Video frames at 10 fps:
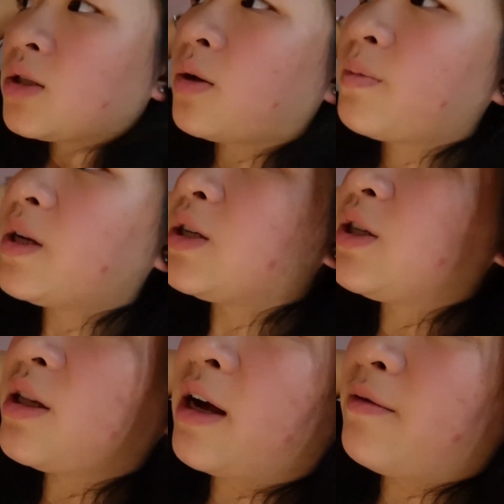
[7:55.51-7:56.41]
So I'm gonna
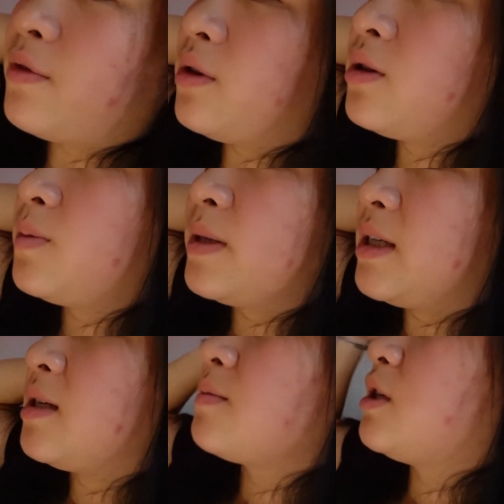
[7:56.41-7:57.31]
chill out for a little
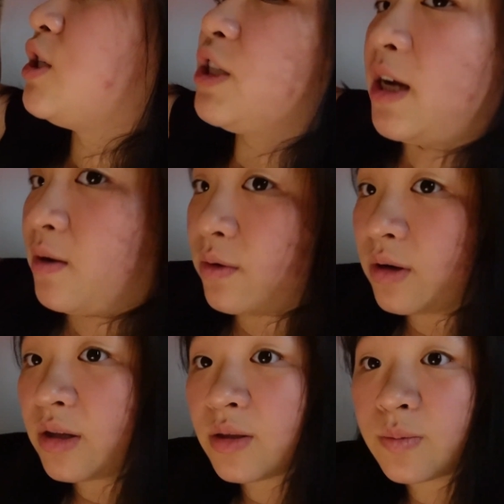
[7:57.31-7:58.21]
bit. I'm gonna shower,
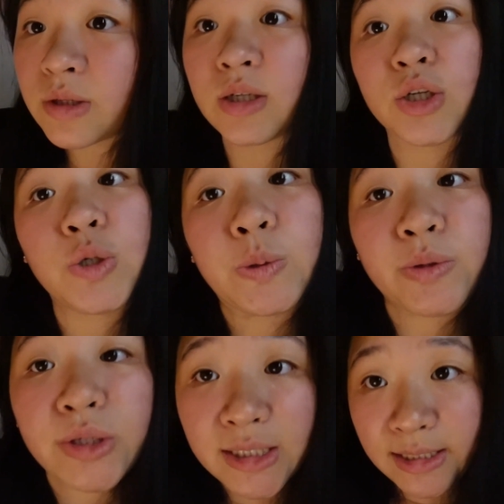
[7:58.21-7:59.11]
and then we're gonna go
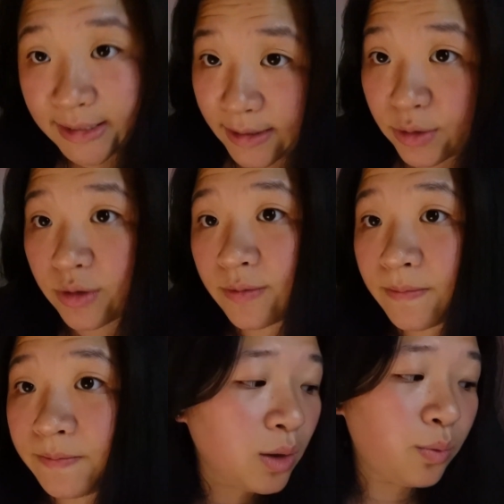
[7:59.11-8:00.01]
to dinner.
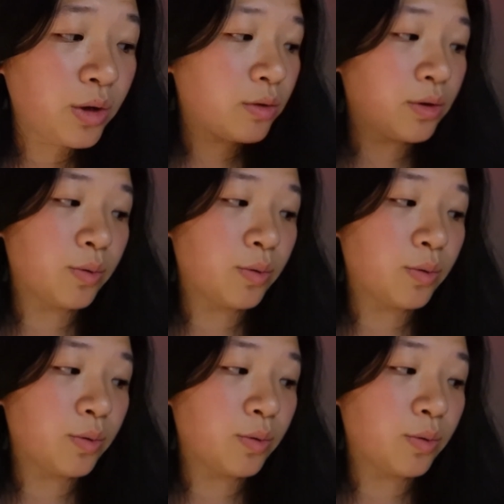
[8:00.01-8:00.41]
We don't know